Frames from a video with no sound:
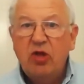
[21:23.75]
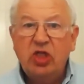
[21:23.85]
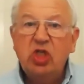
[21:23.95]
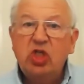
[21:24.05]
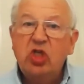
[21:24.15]

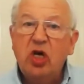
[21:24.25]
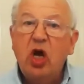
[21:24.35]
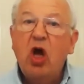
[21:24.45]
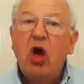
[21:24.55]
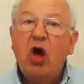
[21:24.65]
This is
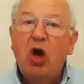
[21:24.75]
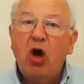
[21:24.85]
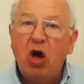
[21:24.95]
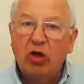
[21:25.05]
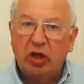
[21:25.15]
the
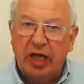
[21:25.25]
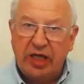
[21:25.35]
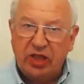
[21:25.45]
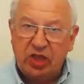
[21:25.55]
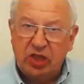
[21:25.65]
hot
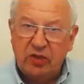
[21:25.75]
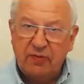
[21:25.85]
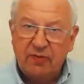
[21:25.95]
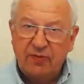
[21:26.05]
list.